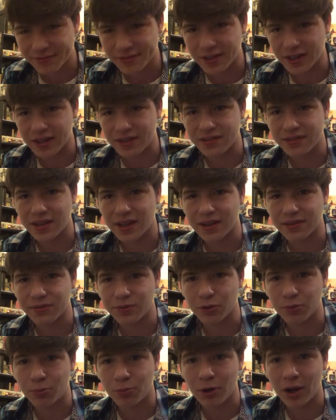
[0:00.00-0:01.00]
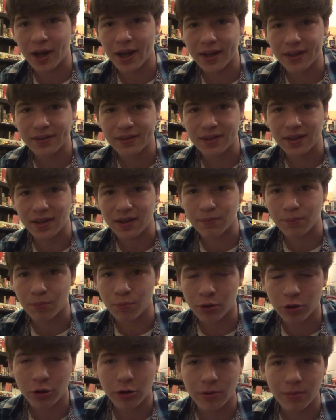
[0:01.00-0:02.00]
say it's a surprise, and
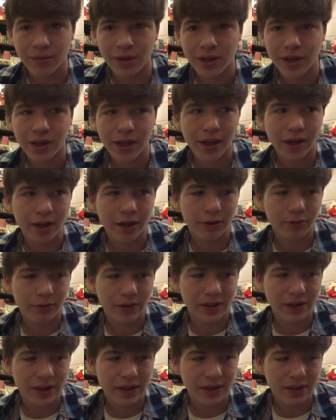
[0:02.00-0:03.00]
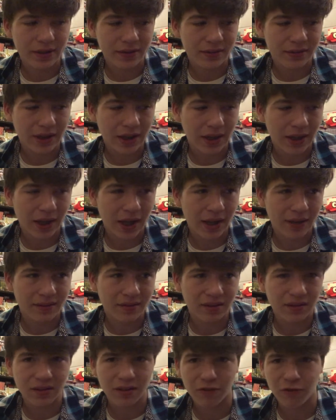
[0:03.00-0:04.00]
boom, here it is, an
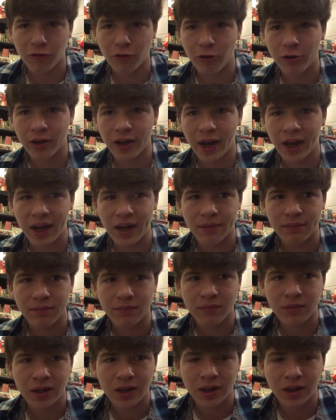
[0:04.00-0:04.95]
N64 game.